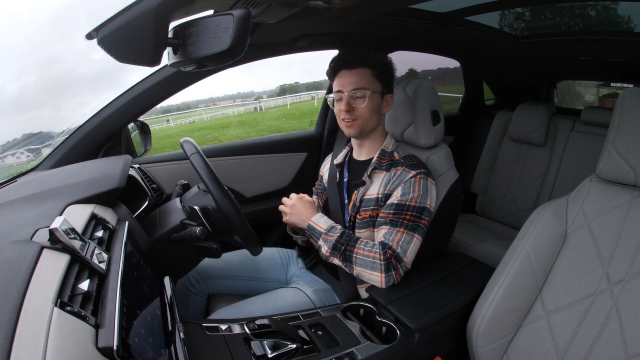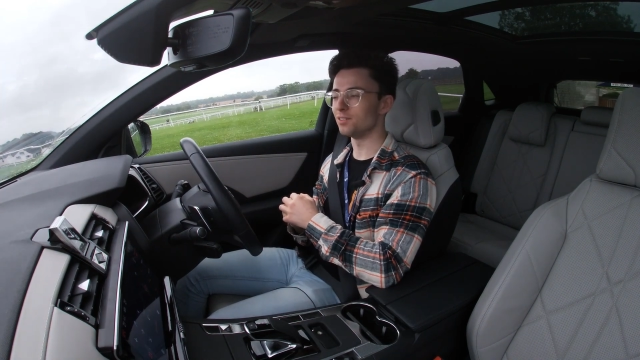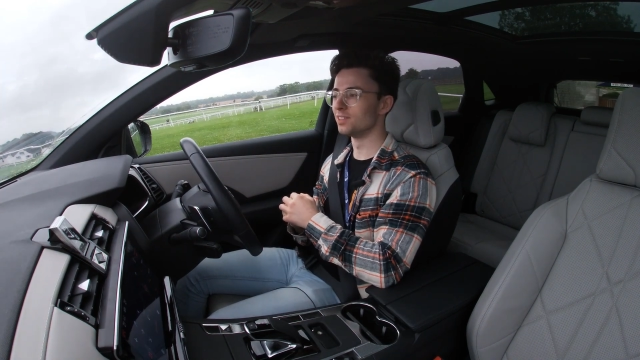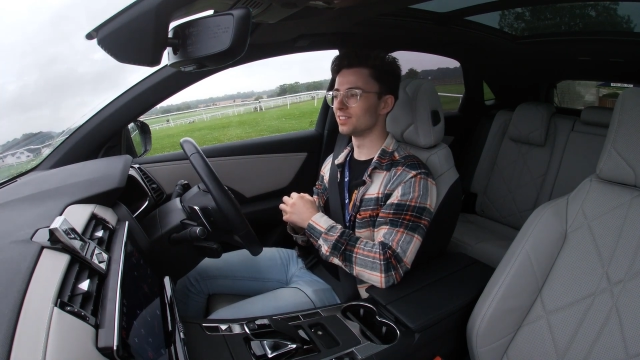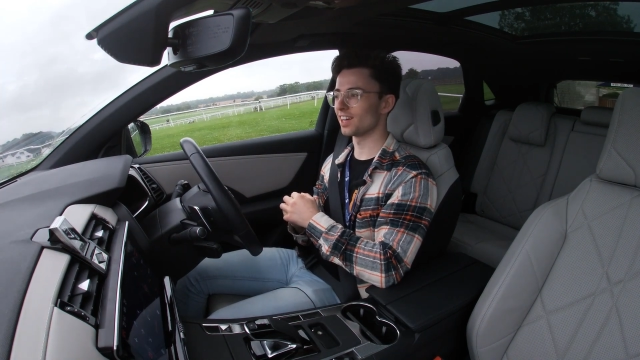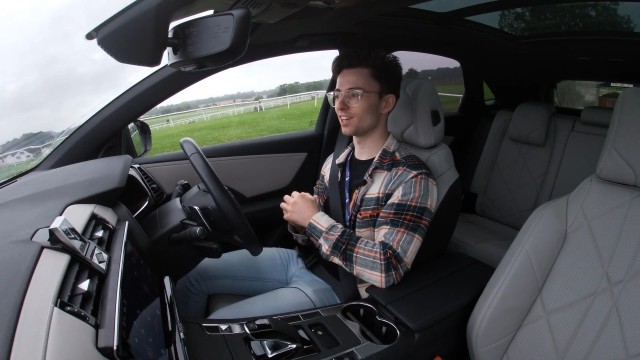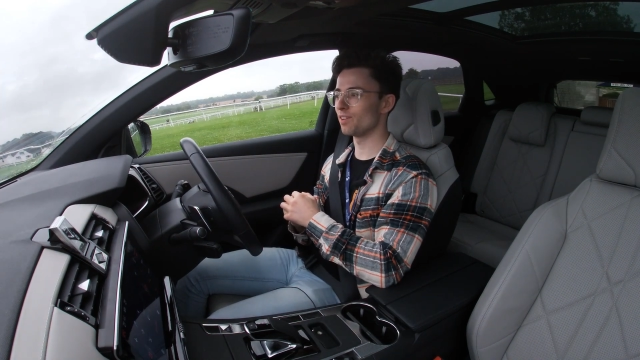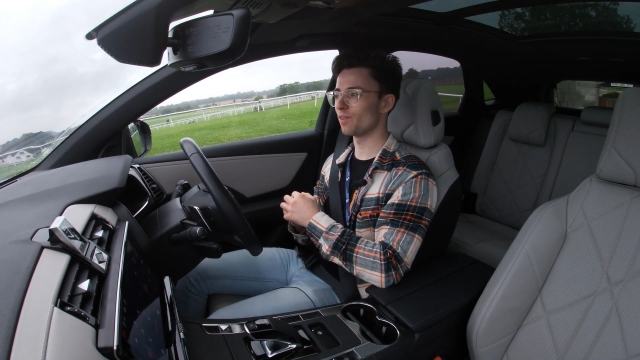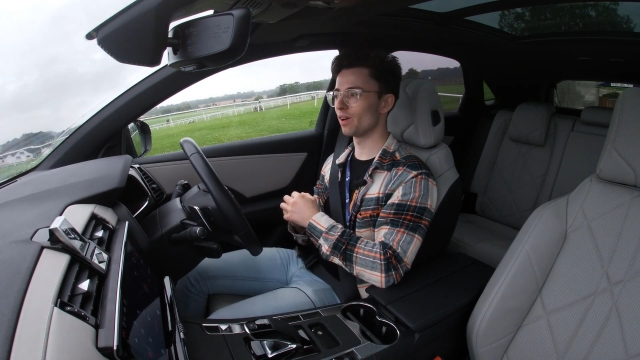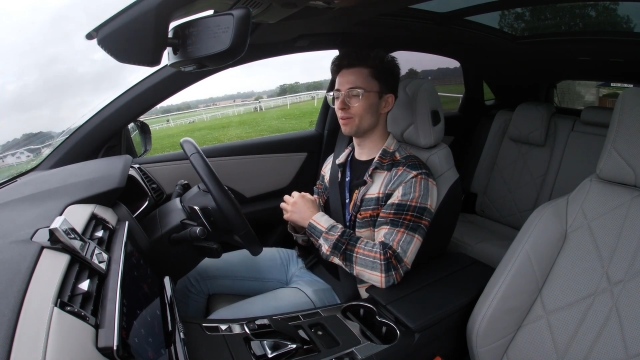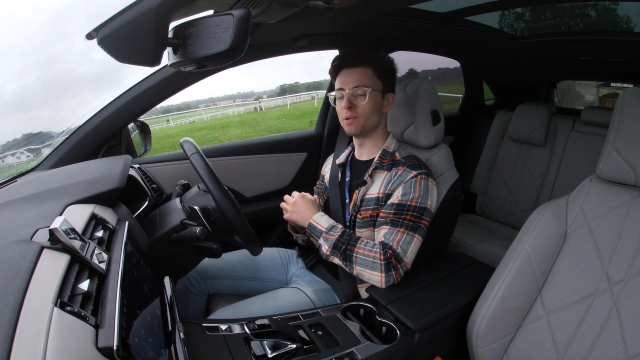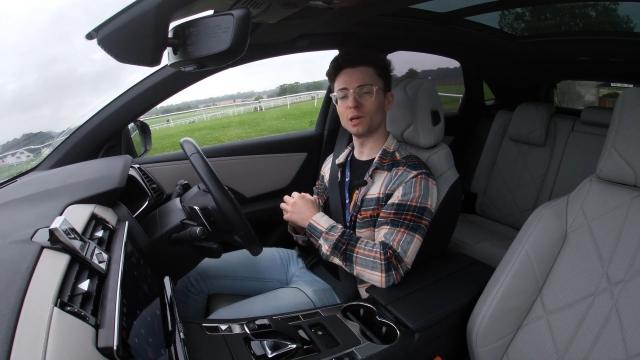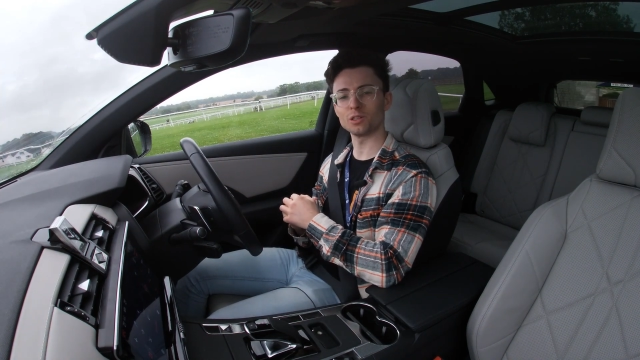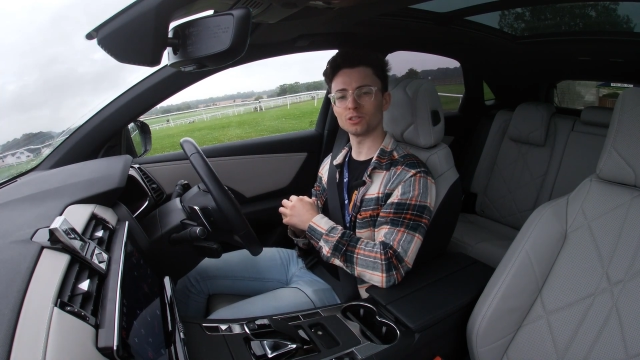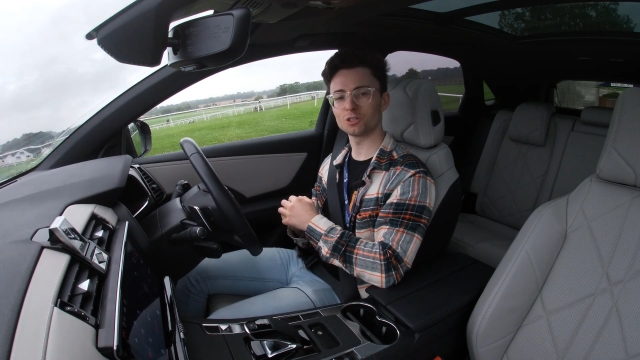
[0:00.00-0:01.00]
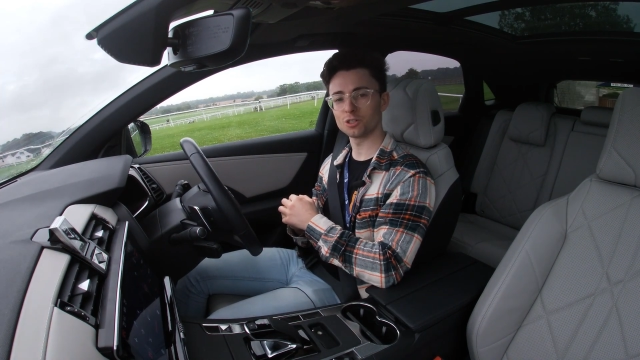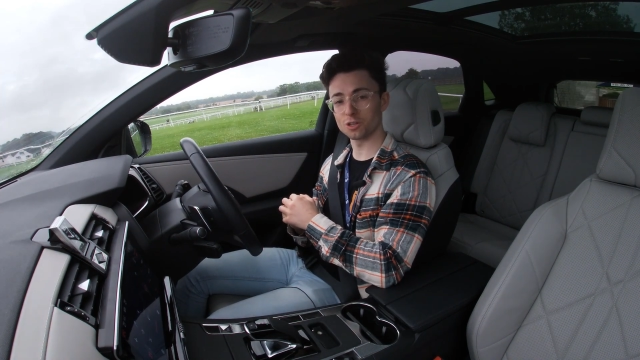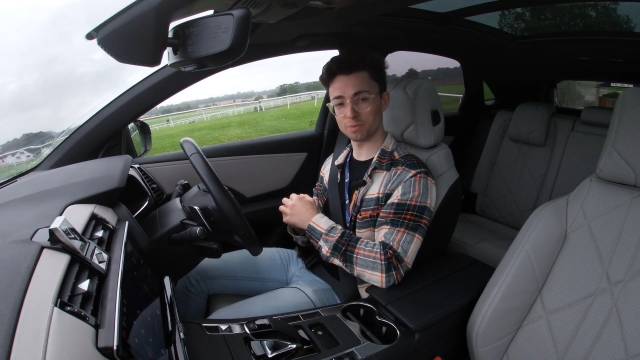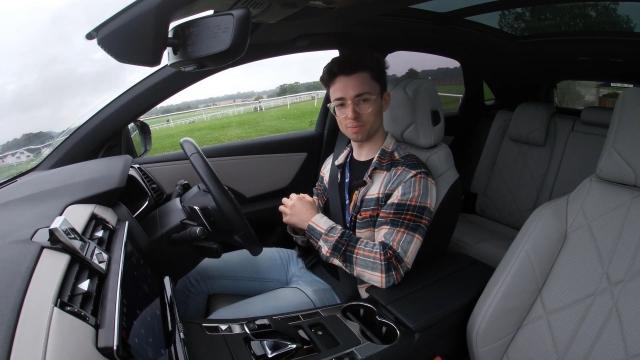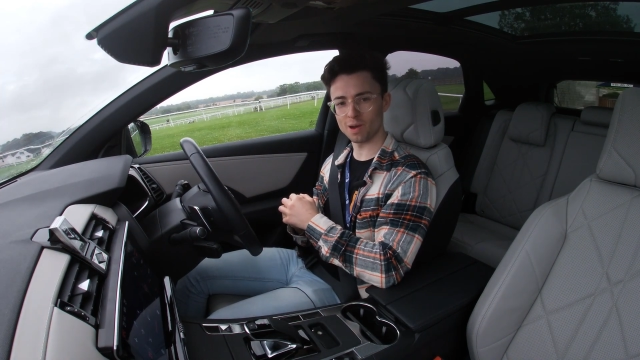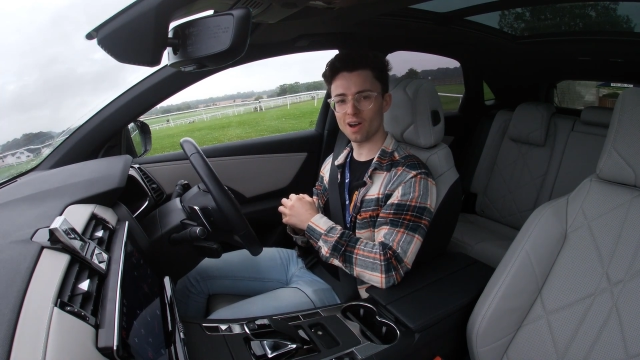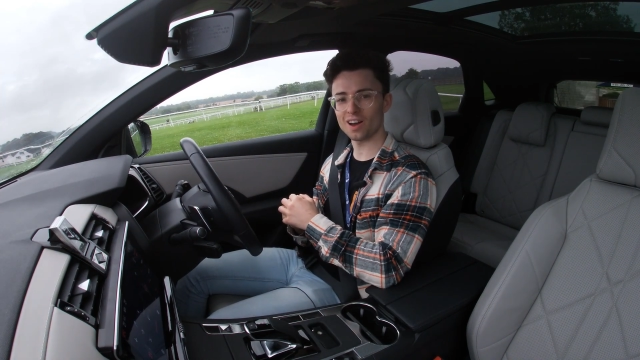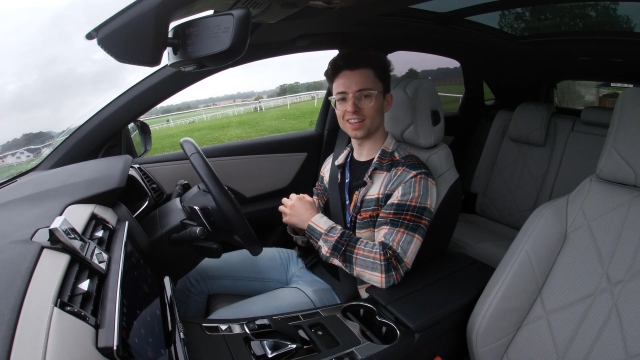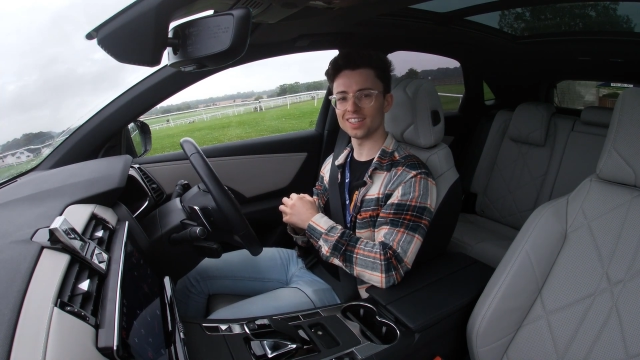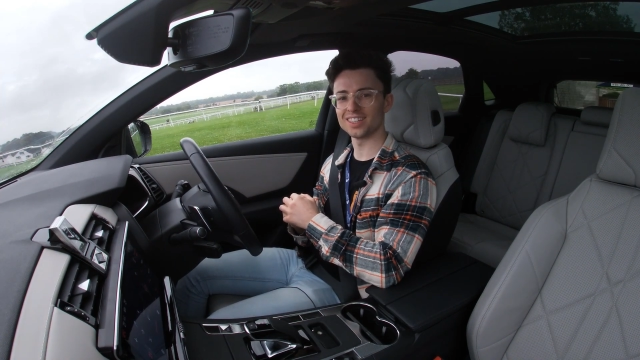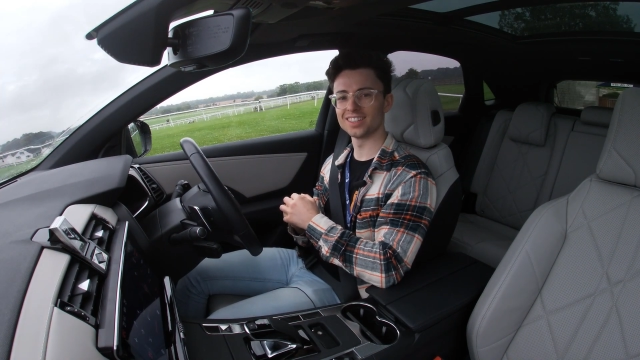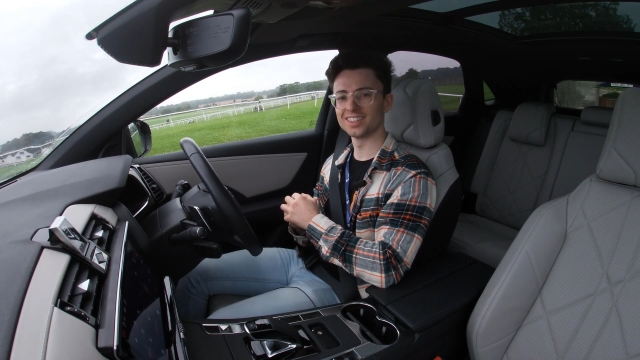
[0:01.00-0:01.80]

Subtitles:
Thank you very much. Goodbye.